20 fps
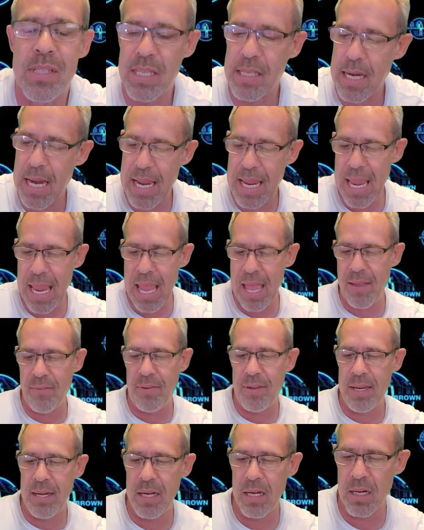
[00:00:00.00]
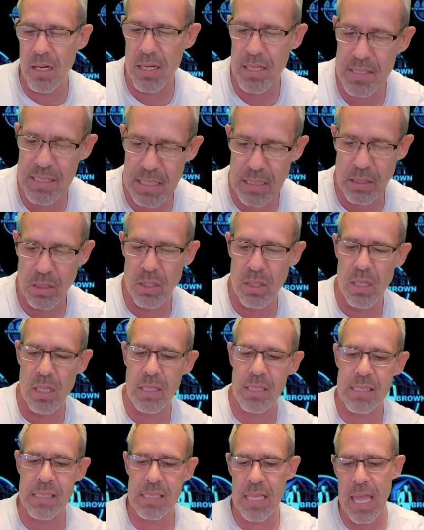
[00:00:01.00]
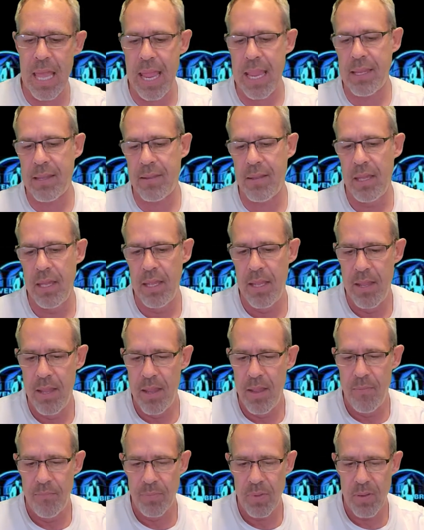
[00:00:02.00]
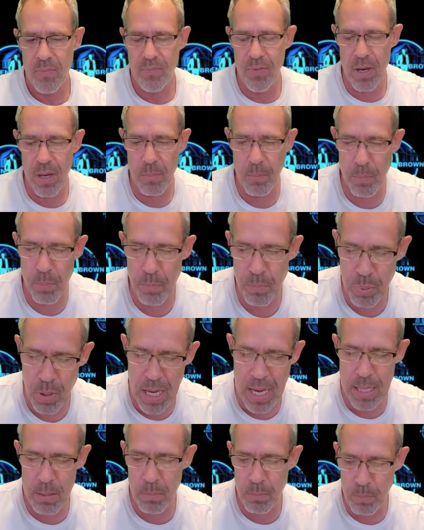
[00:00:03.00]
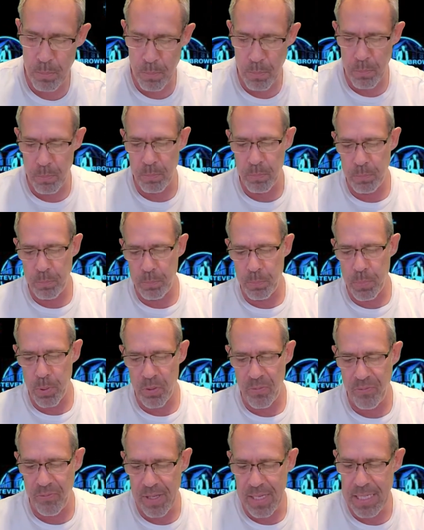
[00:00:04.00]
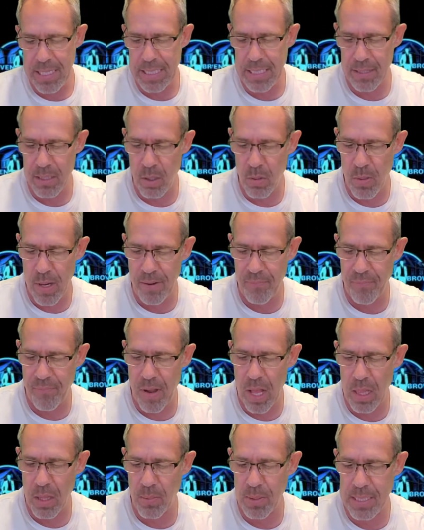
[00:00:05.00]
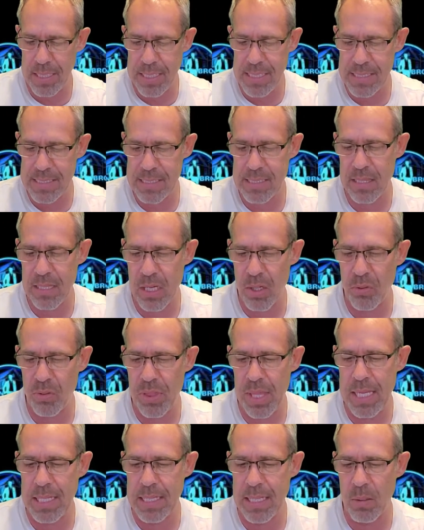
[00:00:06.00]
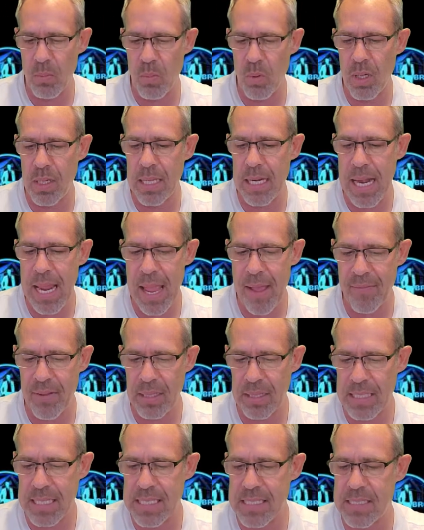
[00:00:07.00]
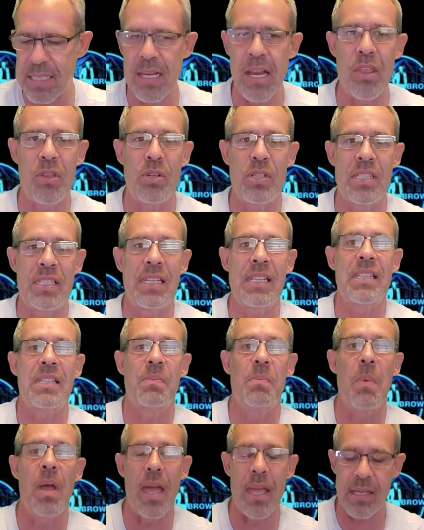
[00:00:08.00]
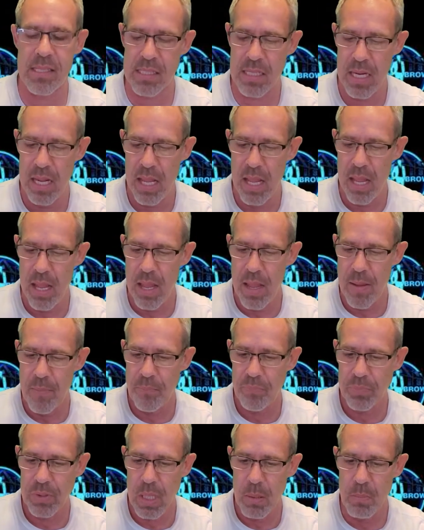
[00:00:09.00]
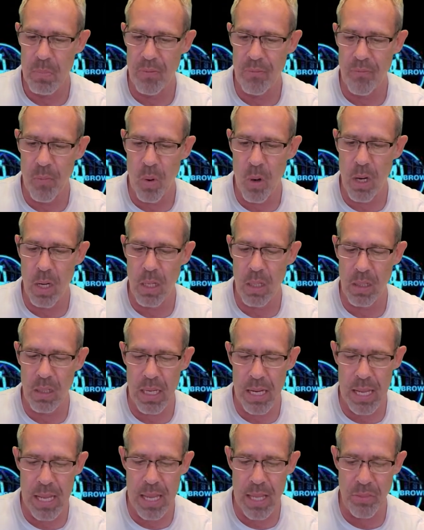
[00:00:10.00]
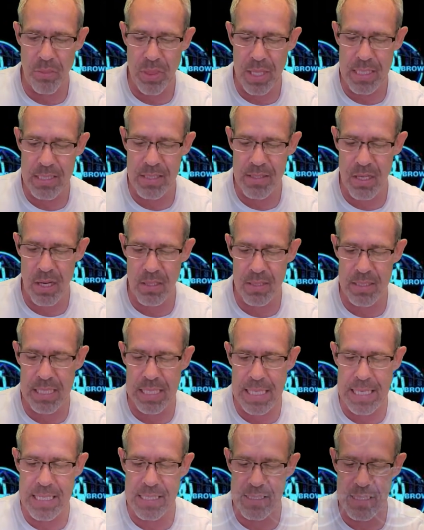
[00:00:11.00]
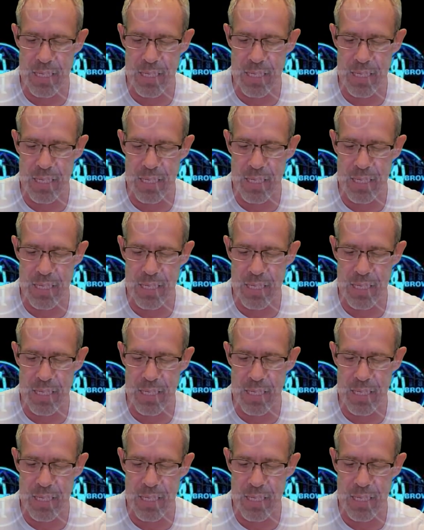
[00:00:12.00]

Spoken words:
that I have here is, it looks like from Brian Buffini, who I follow, they're thinking we're going to have at least another 6 months before things start to ease